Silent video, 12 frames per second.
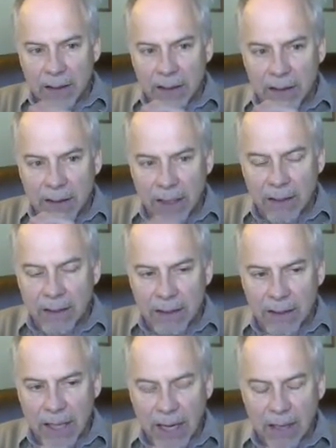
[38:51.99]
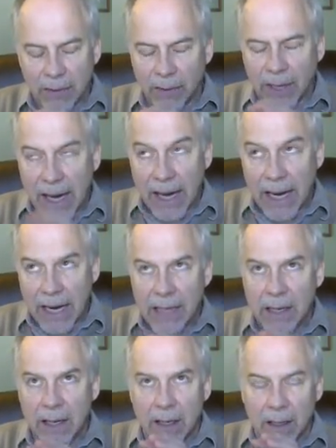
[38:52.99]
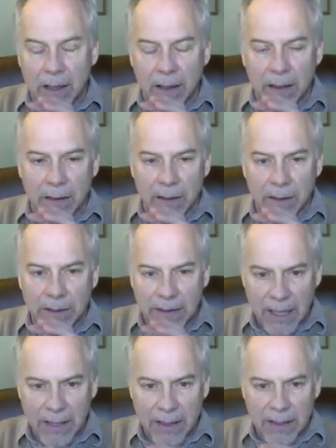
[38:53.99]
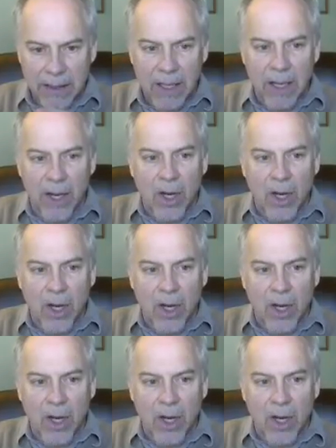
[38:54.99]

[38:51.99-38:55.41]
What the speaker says: cent stamp or K cents